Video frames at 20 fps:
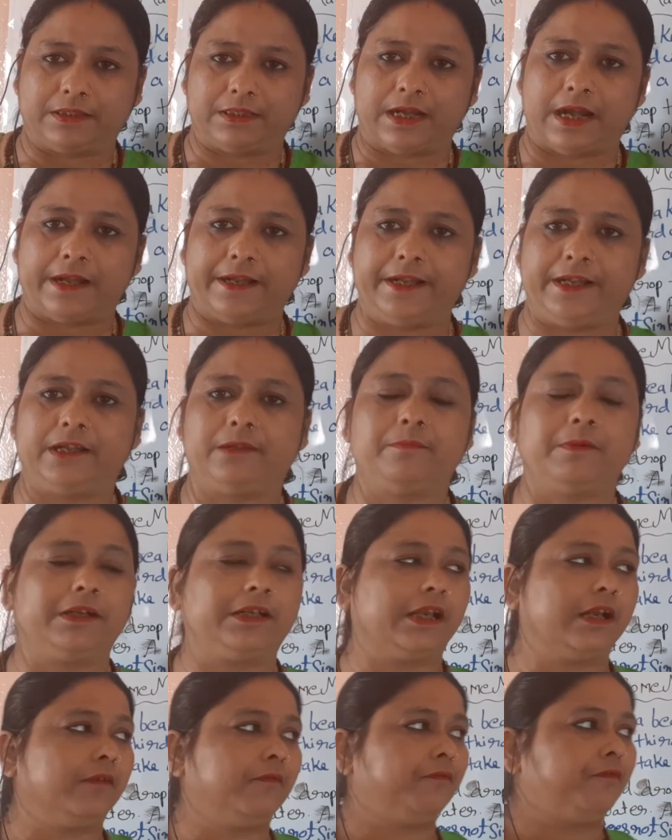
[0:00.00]
the hit
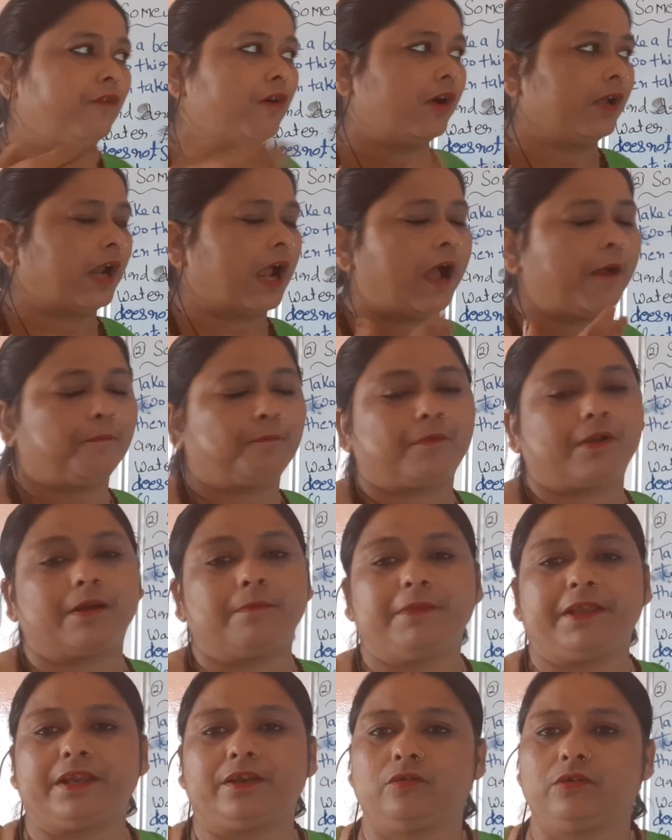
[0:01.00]
button for
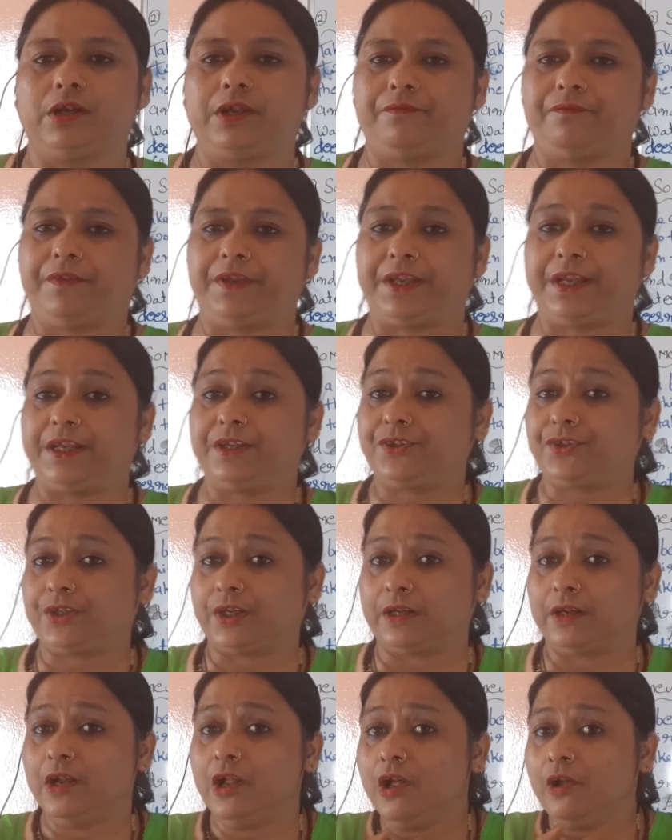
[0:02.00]
upcoming
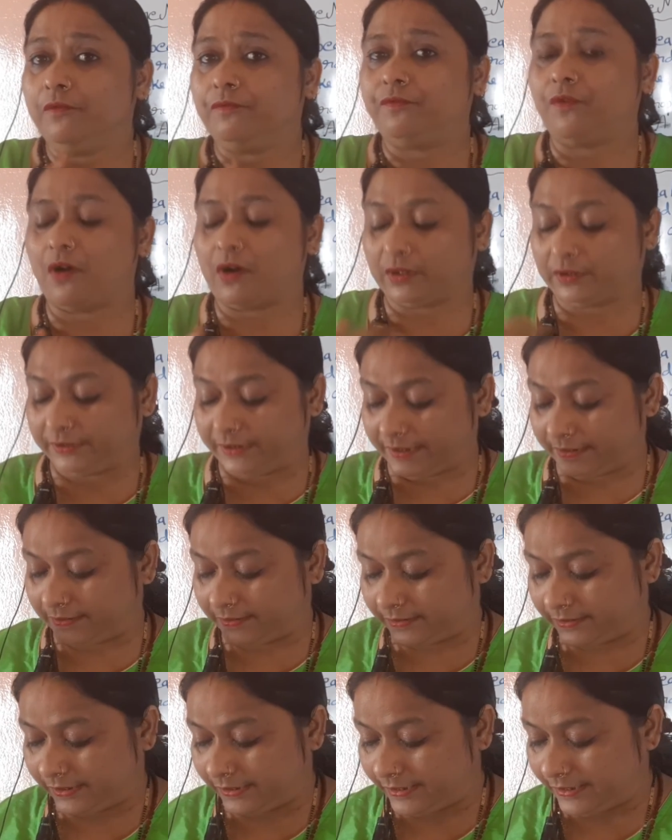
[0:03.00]
notification for
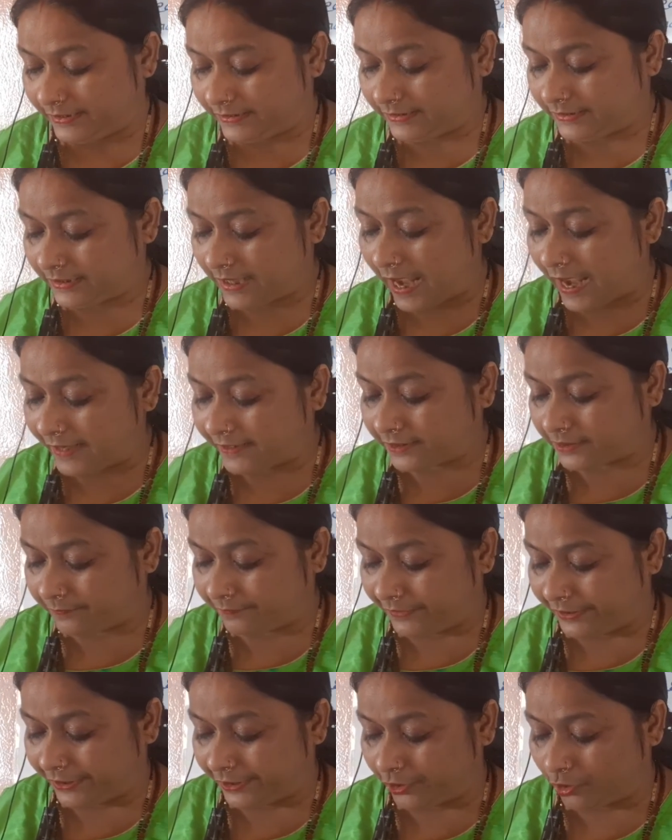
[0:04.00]
this series. Next
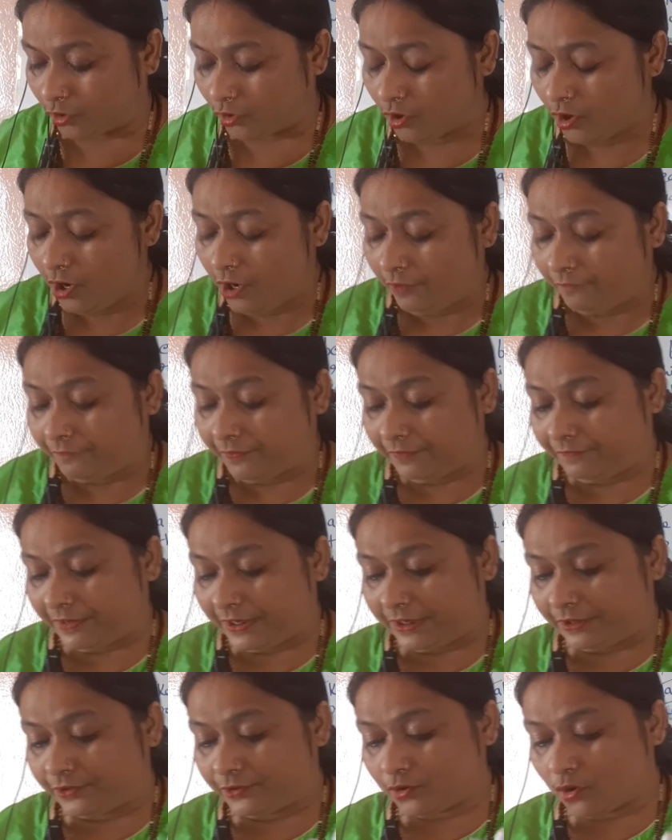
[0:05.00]
video we
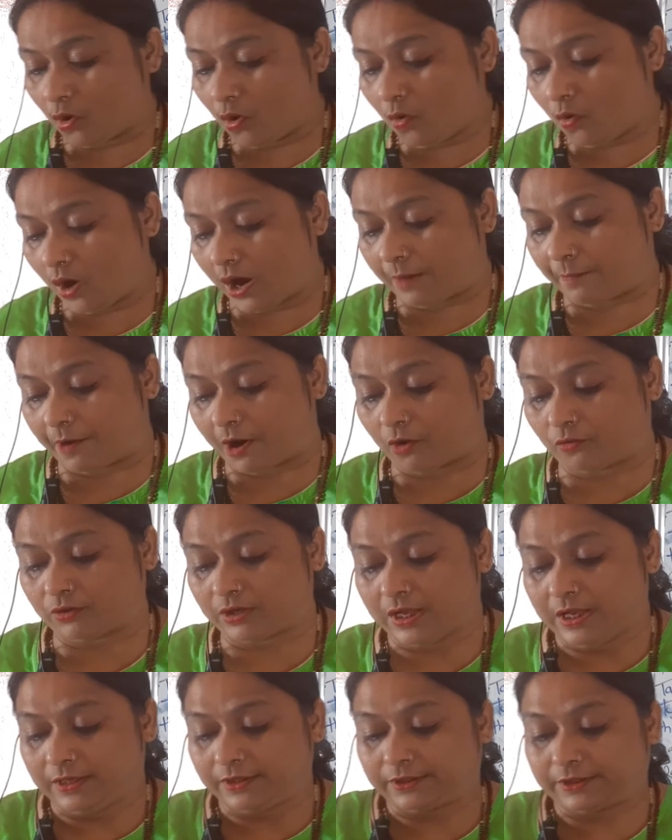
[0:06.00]
will know
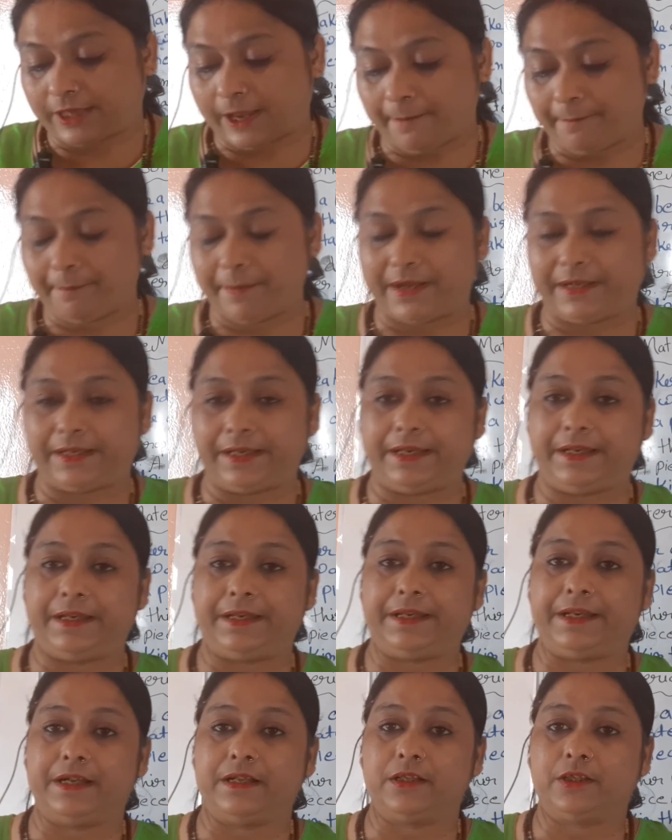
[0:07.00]
about some
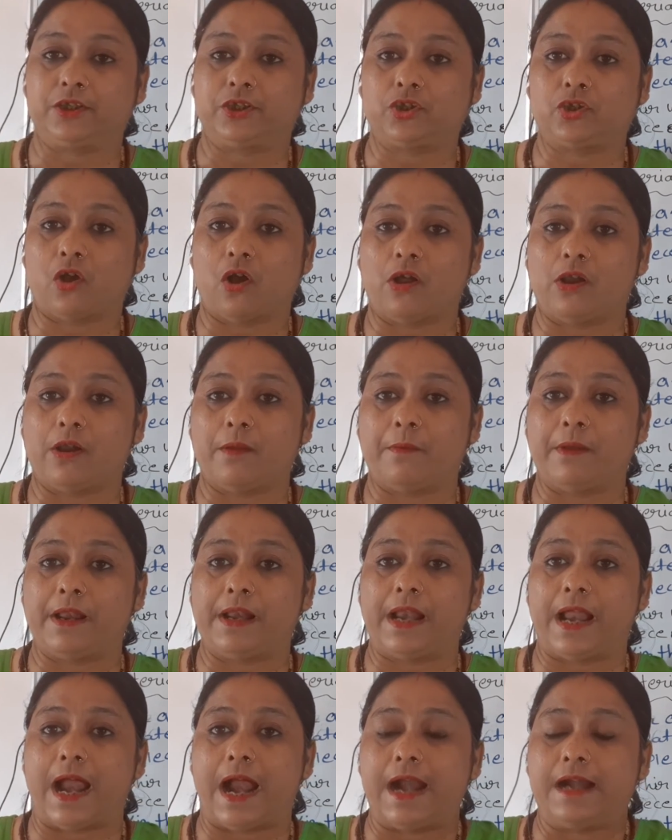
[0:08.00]
material
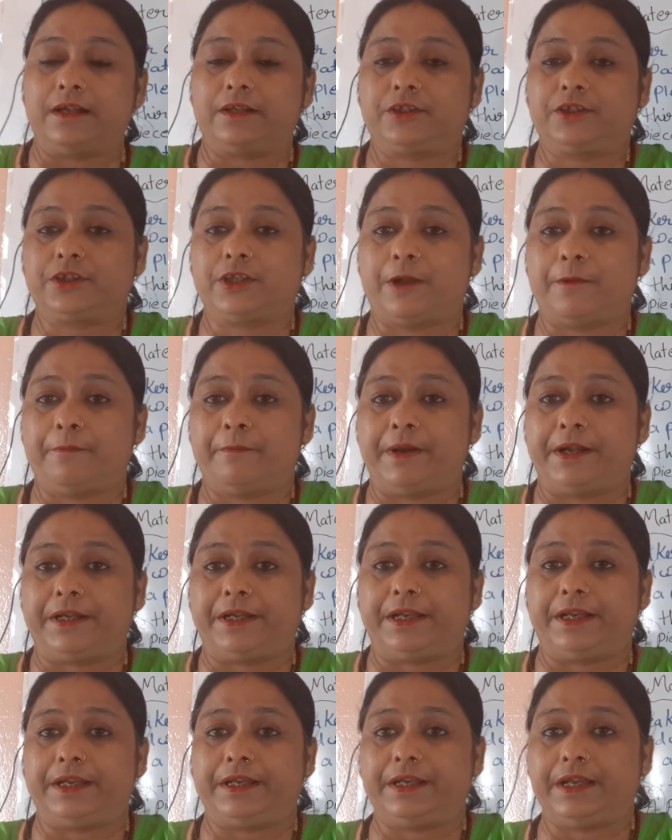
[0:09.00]
soluble and some
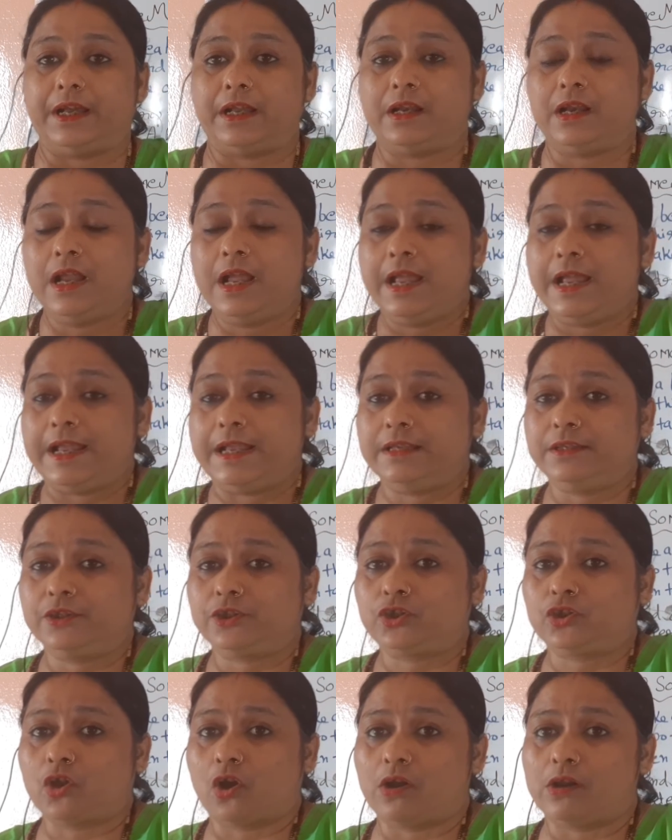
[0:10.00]
material
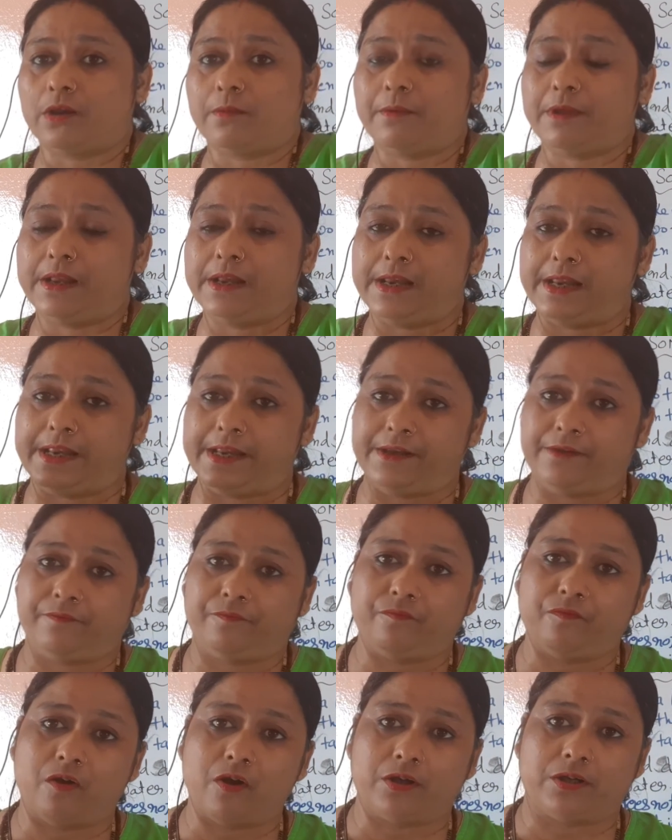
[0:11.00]
insoluble
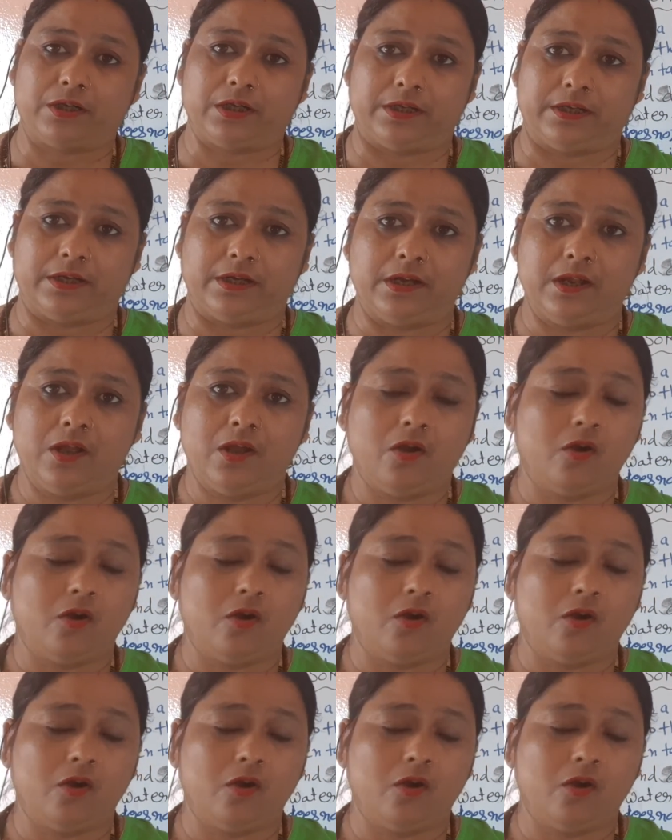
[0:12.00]
in water.